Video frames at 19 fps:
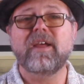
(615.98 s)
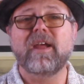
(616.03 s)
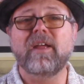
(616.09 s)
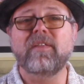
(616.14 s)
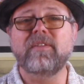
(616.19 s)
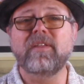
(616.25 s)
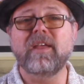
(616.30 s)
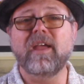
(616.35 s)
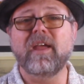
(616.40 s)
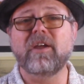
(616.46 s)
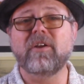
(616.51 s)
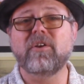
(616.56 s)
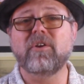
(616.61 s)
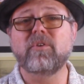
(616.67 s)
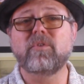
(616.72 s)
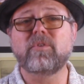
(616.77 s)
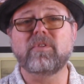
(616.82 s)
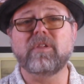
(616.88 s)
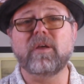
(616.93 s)
and the
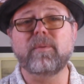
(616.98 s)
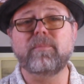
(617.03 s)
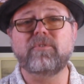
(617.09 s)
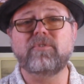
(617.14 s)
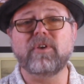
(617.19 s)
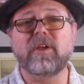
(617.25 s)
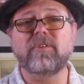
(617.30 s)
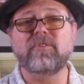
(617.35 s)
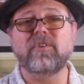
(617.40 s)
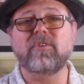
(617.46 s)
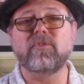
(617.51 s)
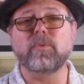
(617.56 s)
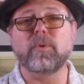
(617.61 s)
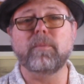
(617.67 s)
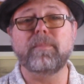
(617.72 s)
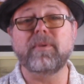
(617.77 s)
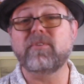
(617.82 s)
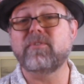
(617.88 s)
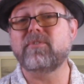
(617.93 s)
Aero Club judges
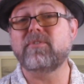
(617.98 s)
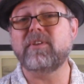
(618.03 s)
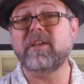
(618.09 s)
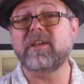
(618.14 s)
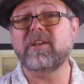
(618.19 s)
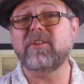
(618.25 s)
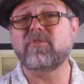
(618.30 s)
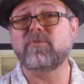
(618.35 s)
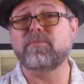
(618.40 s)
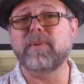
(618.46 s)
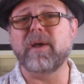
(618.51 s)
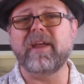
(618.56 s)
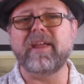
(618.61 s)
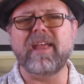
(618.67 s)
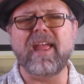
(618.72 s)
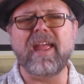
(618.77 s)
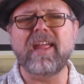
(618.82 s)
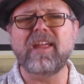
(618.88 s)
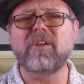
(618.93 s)
were besieged
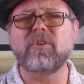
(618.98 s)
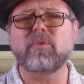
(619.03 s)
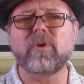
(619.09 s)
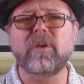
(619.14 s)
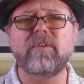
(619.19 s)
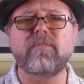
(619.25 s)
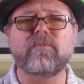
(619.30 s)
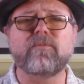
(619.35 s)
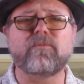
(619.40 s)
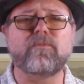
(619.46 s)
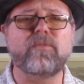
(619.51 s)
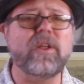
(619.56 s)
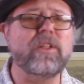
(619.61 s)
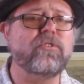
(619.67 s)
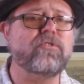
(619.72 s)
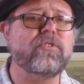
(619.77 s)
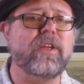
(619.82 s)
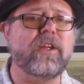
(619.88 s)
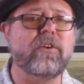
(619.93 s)
by angry
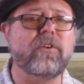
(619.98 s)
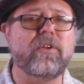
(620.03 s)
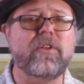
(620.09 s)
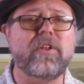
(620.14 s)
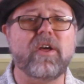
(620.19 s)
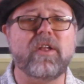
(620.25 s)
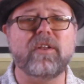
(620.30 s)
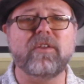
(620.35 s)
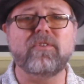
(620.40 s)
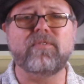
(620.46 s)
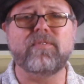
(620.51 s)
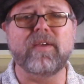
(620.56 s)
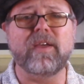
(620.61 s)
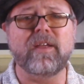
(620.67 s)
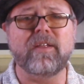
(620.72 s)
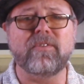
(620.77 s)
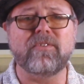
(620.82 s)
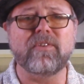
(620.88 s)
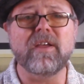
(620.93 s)
French aeronautics
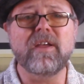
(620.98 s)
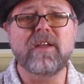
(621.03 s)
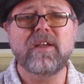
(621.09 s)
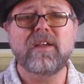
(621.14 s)
fans.